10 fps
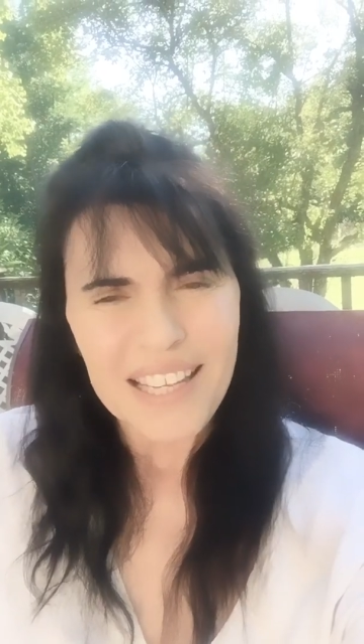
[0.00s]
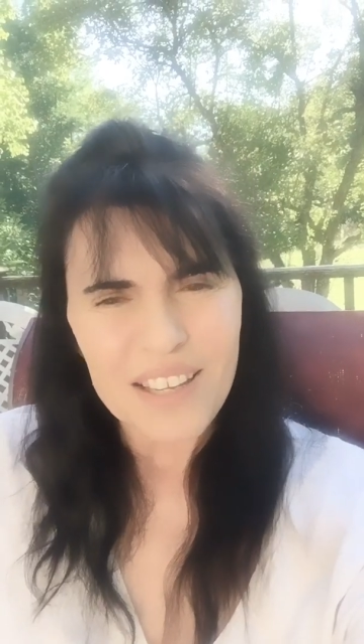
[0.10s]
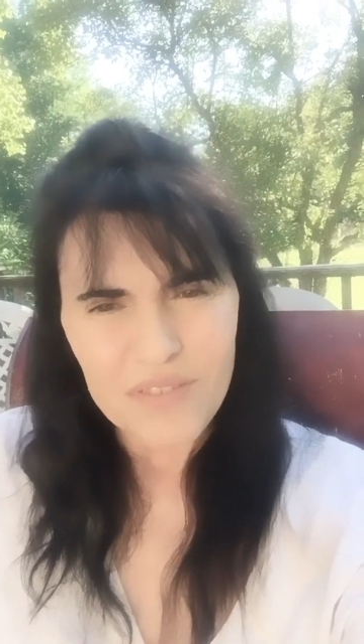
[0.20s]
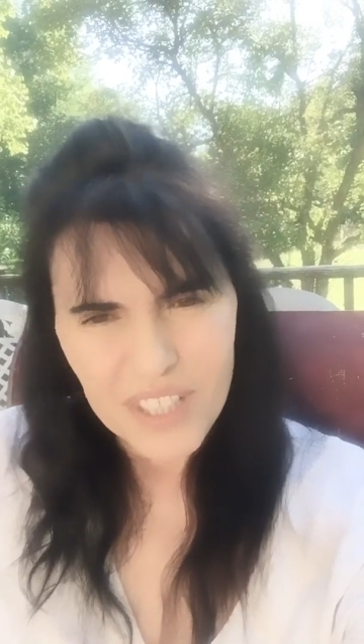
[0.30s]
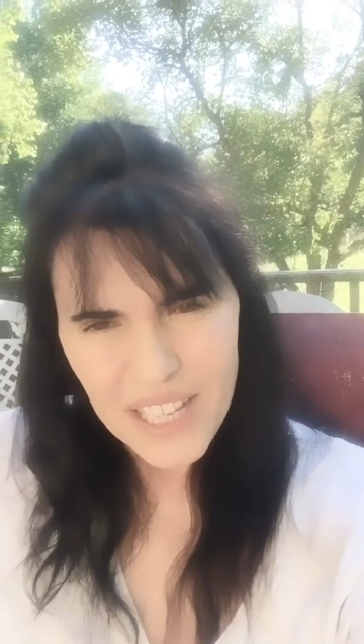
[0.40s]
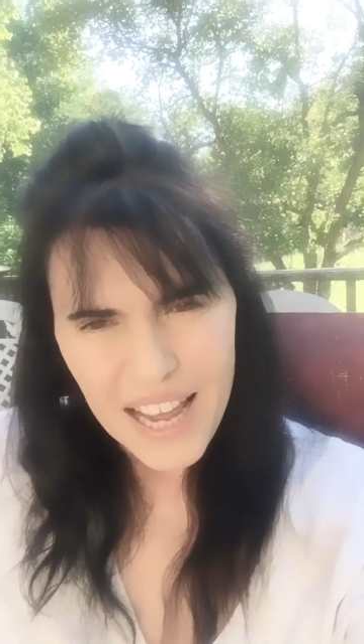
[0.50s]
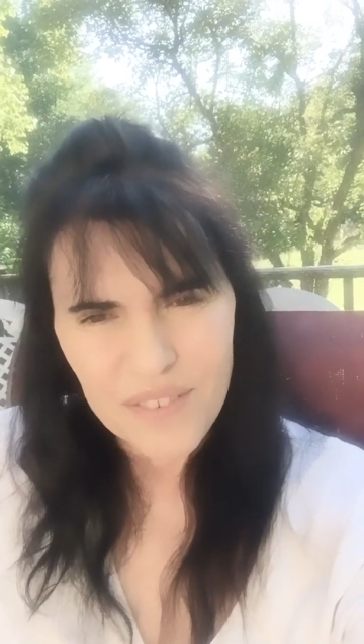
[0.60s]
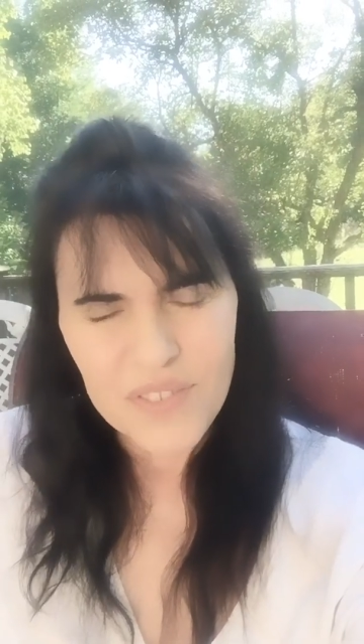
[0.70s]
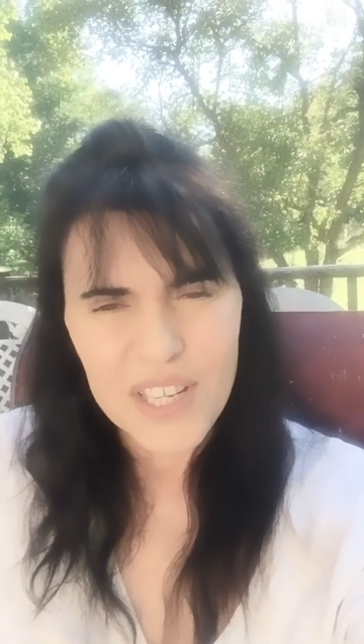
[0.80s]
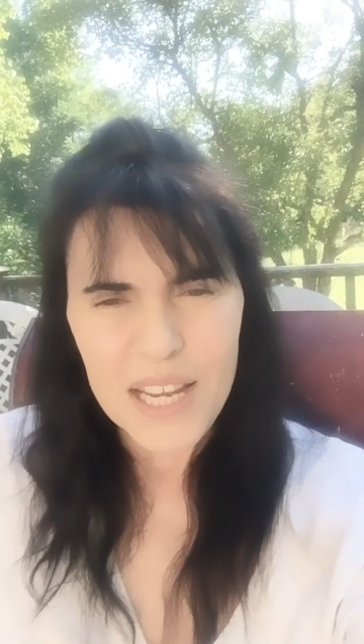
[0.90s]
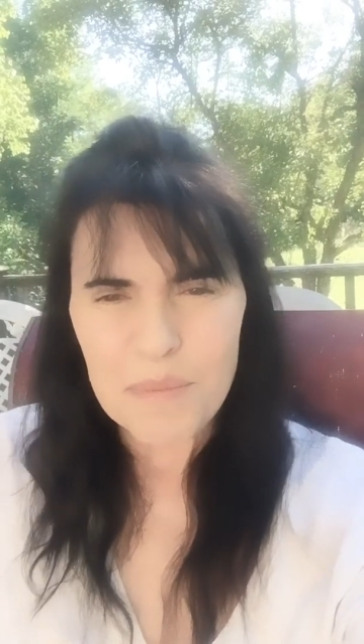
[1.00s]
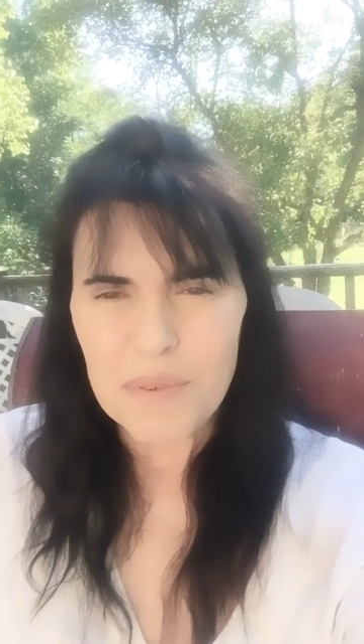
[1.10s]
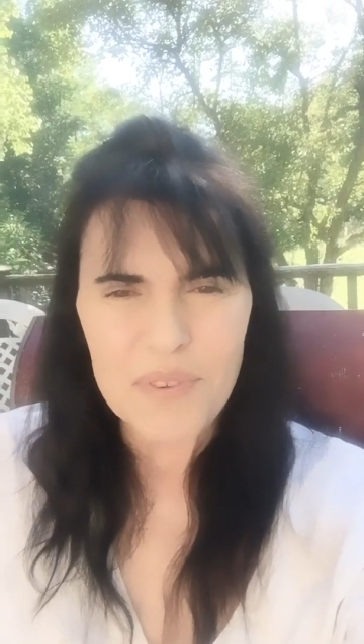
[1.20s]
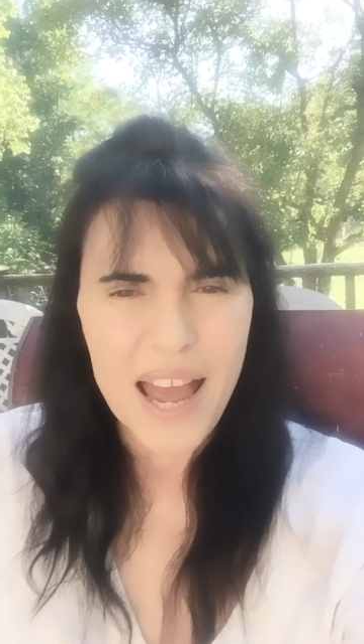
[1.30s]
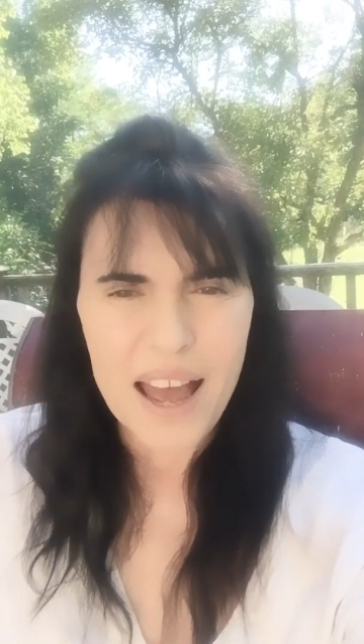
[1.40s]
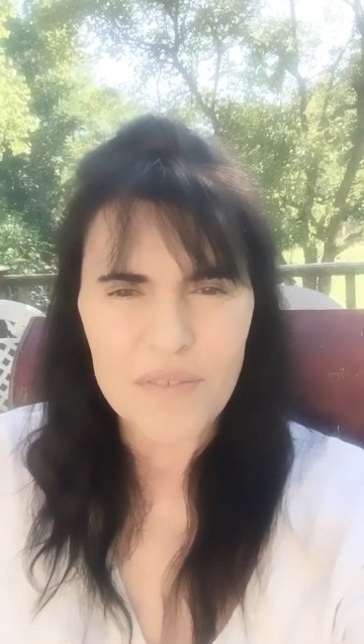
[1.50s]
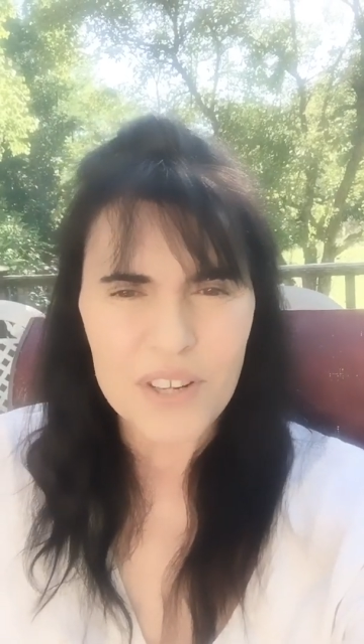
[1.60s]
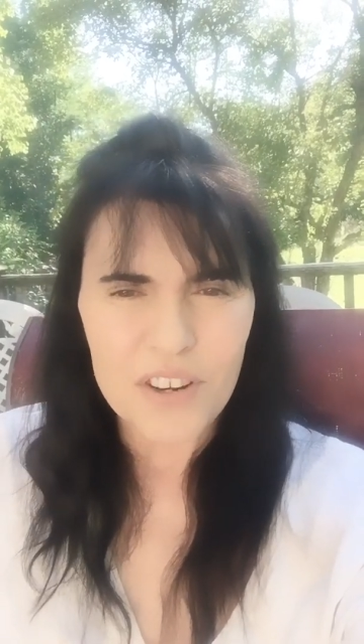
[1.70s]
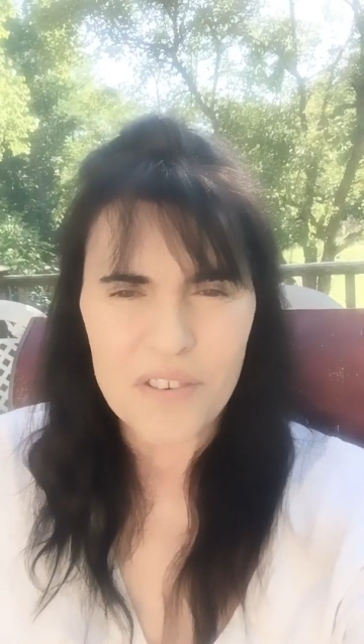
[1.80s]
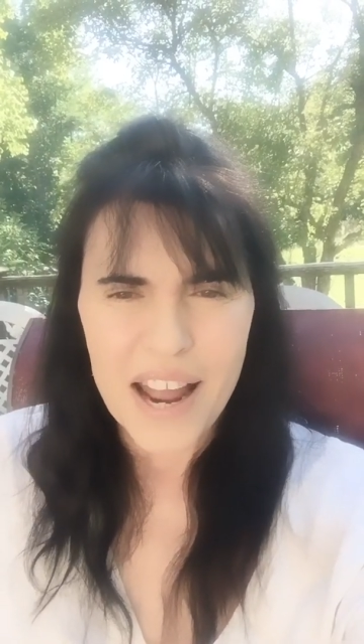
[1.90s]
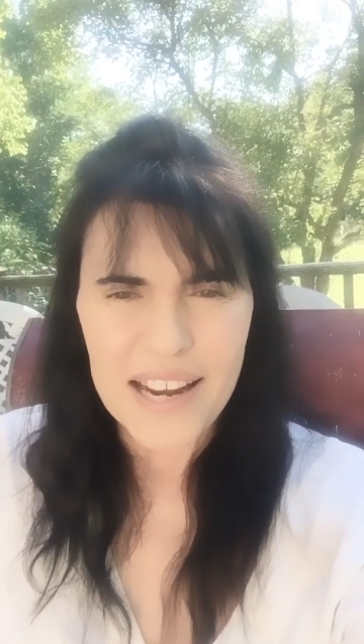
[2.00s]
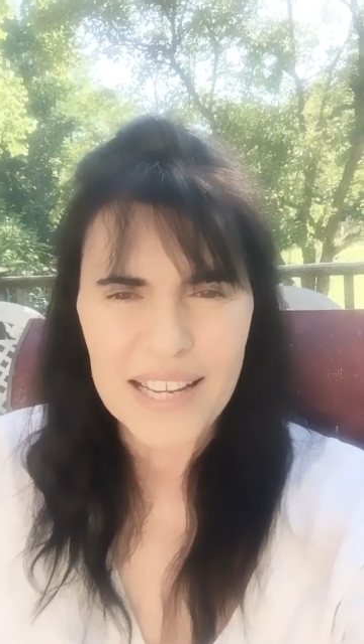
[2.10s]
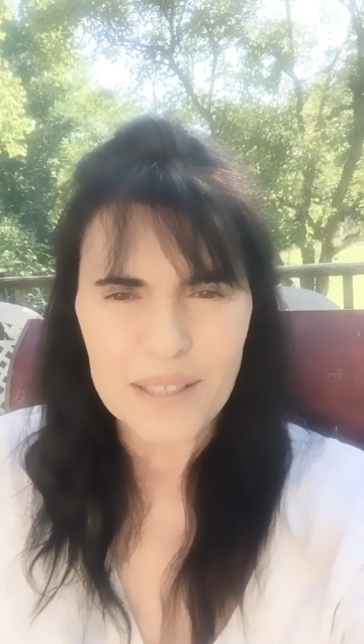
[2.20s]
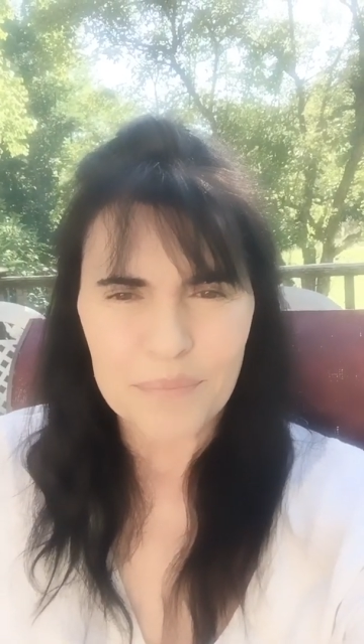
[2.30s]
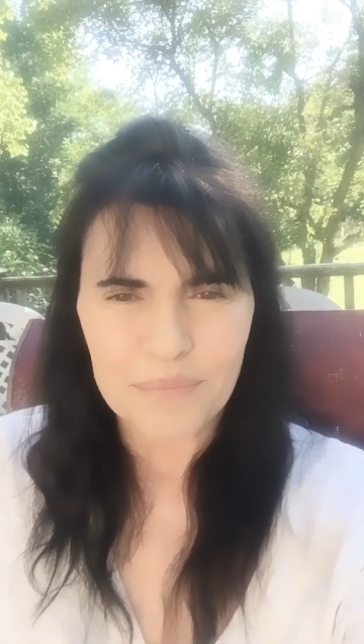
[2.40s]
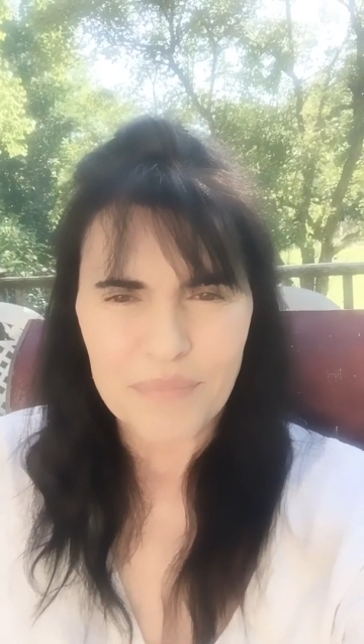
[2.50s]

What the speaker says: Give your life to him if you haven't already.